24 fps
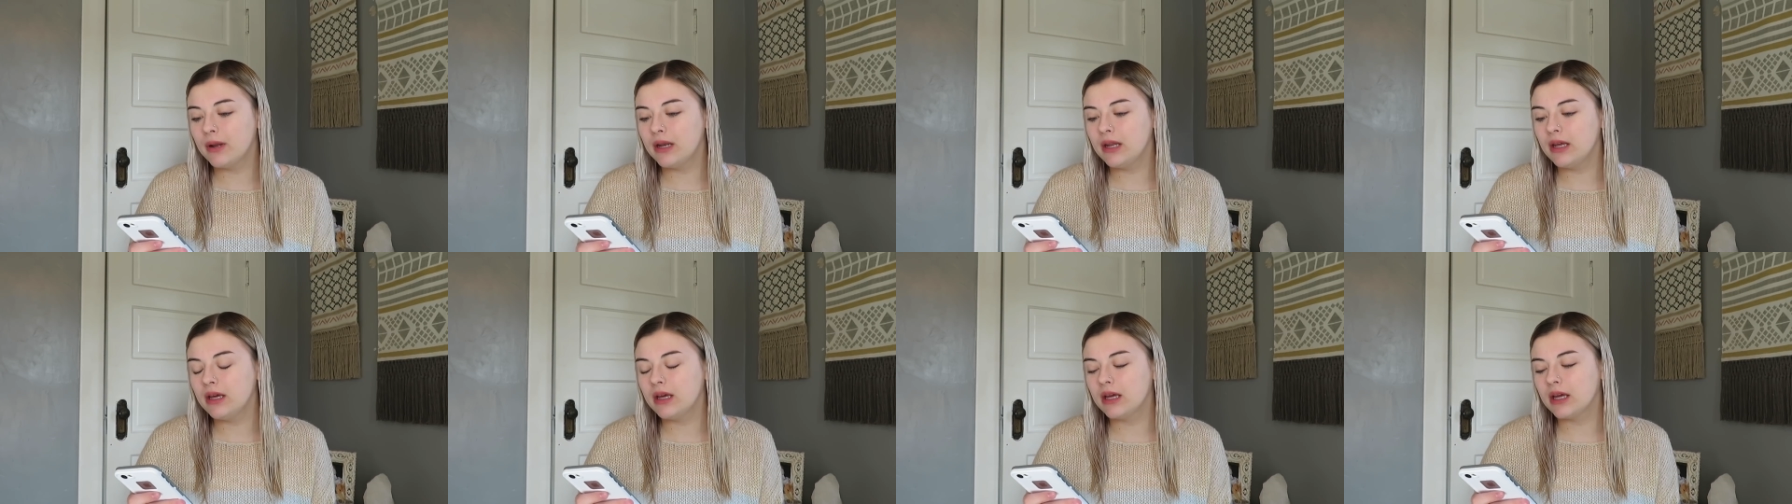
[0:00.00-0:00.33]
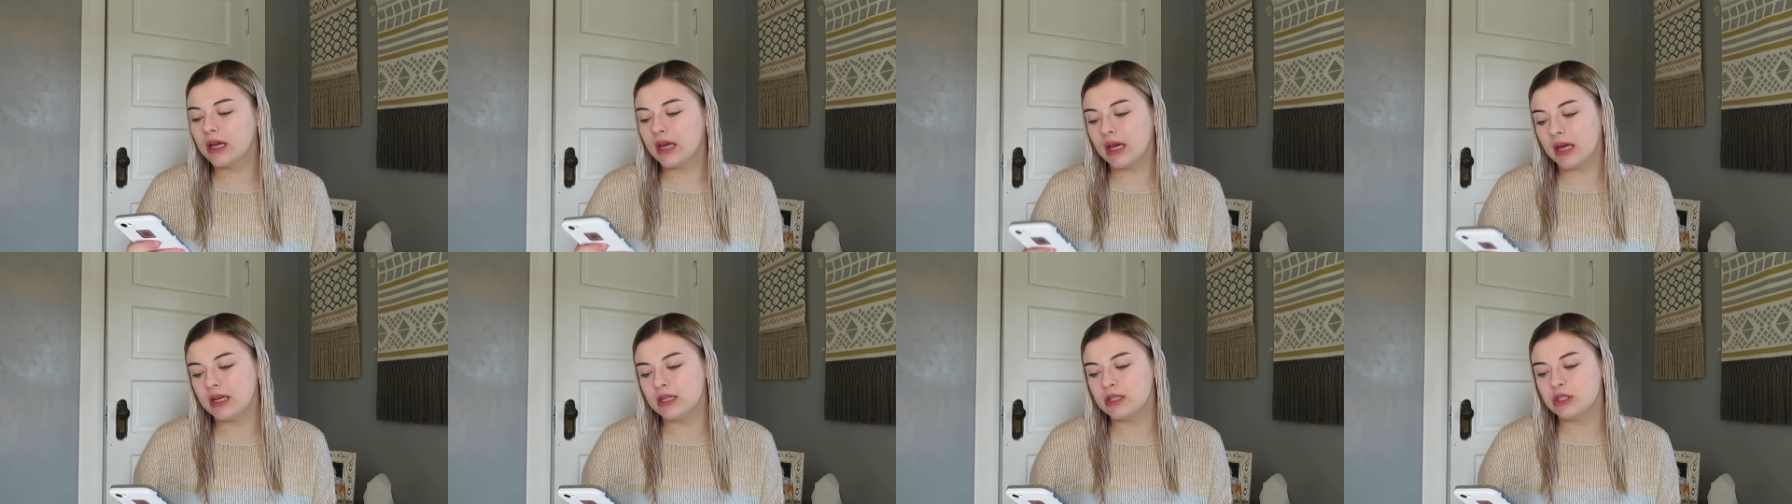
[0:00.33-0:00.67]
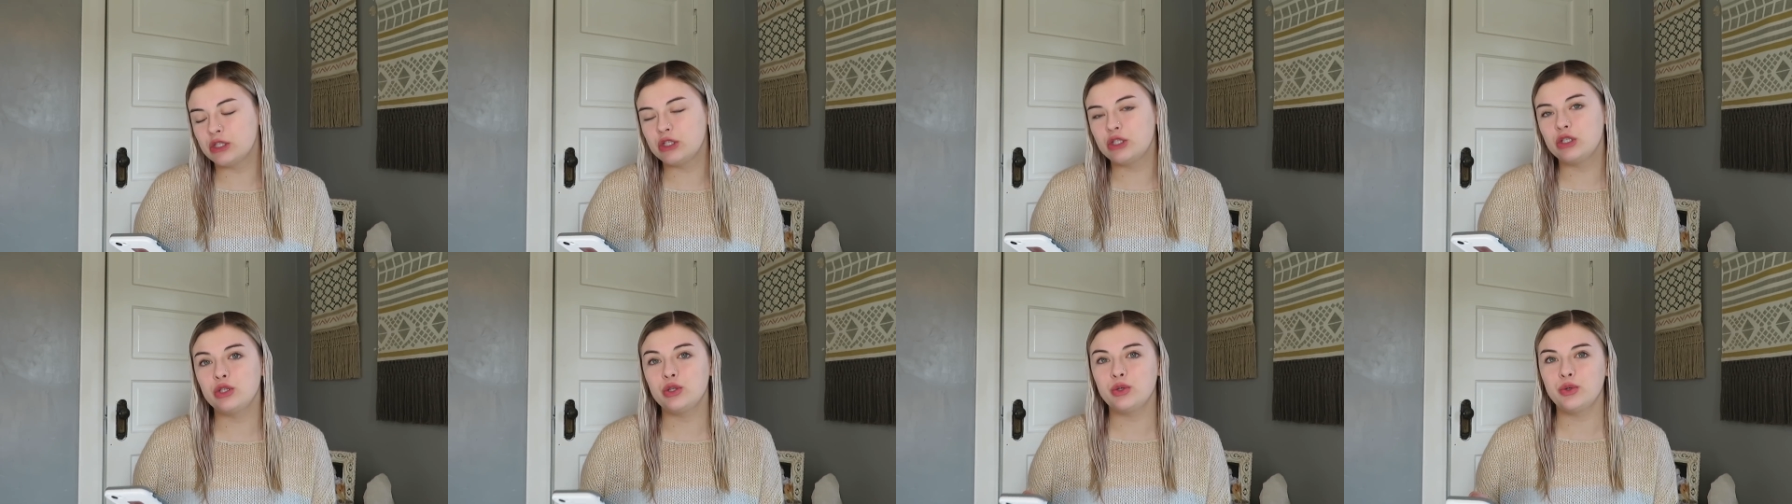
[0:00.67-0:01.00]
many
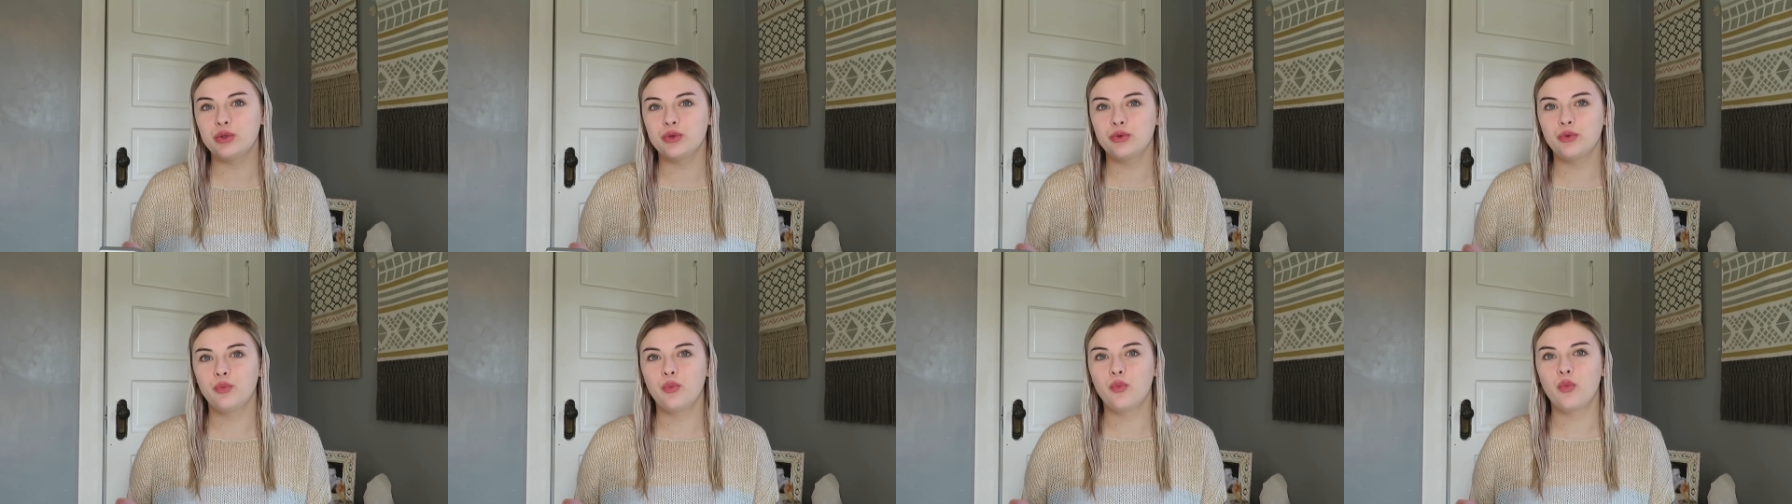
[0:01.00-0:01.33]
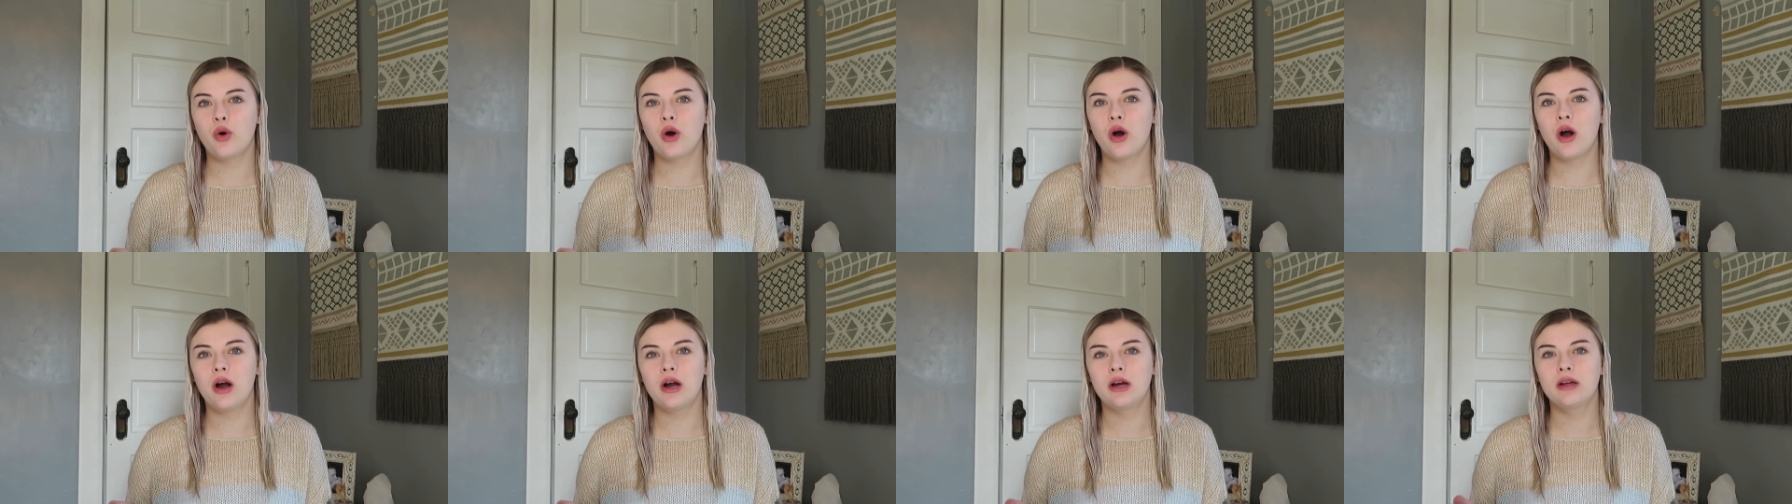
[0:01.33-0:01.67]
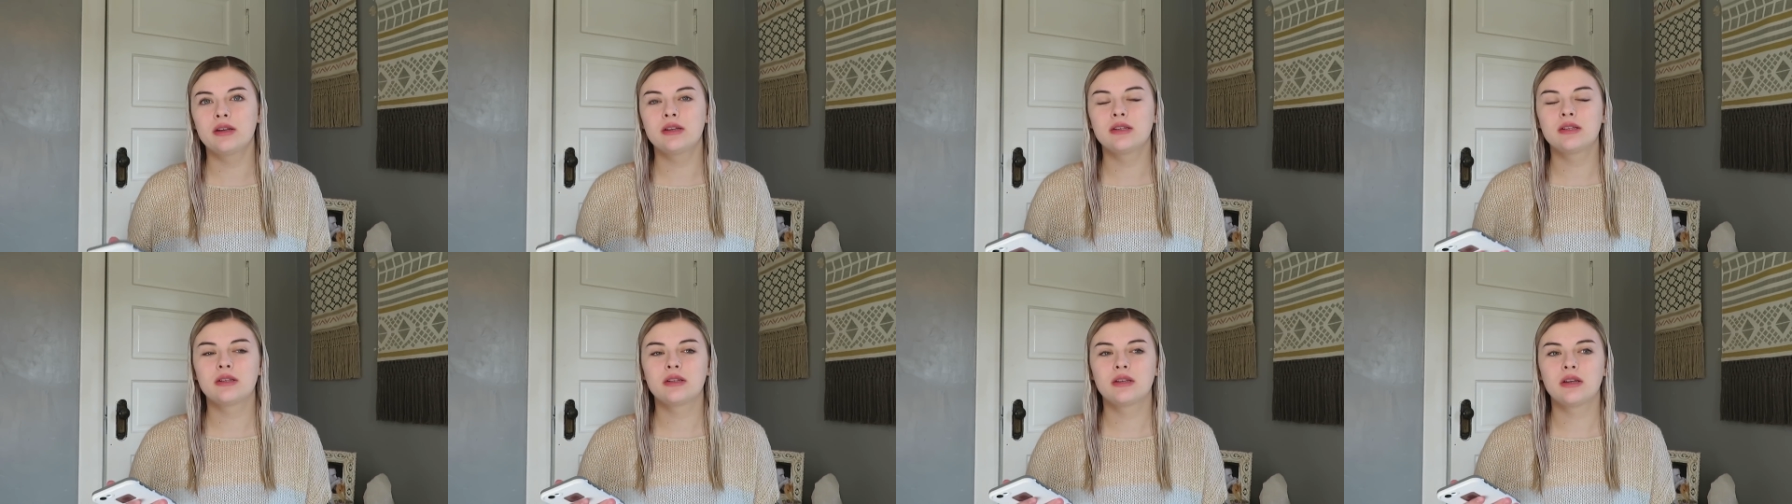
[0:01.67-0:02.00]
kids do you
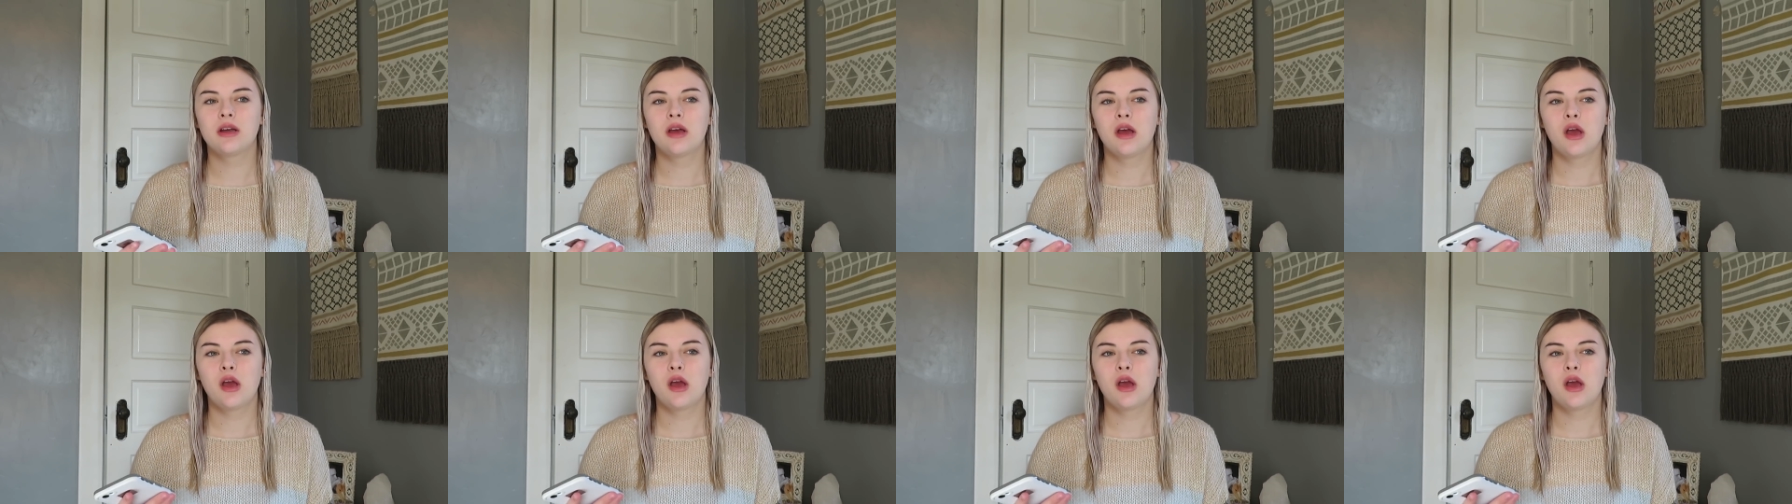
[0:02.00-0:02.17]
want?